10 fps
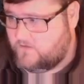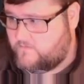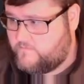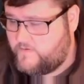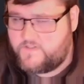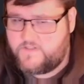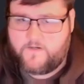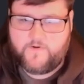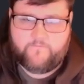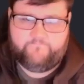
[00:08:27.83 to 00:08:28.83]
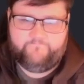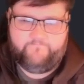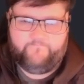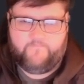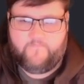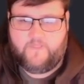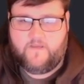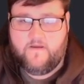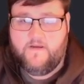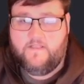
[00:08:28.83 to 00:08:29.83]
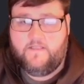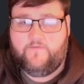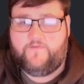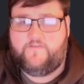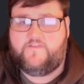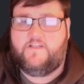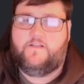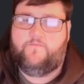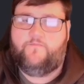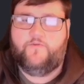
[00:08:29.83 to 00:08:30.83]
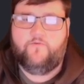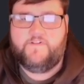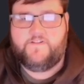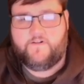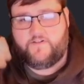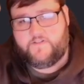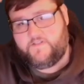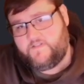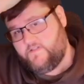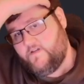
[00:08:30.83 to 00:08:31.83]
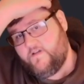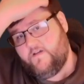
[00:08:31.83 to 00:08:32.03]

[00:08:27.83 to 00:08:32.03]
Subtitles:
Maybe it's not a problem. Level 15, Brutal Resurgence.